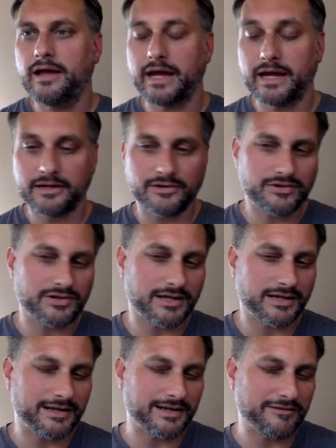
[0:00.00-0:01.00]
and
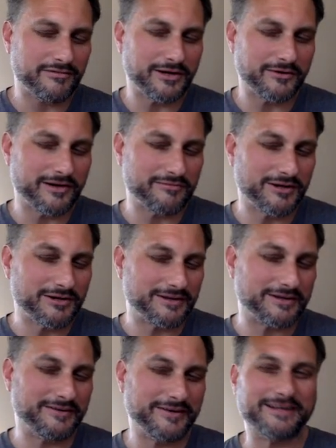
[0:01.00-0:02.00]
in a video I'm not
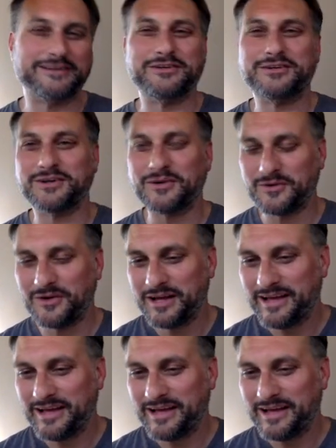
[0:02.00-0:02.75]
going to show,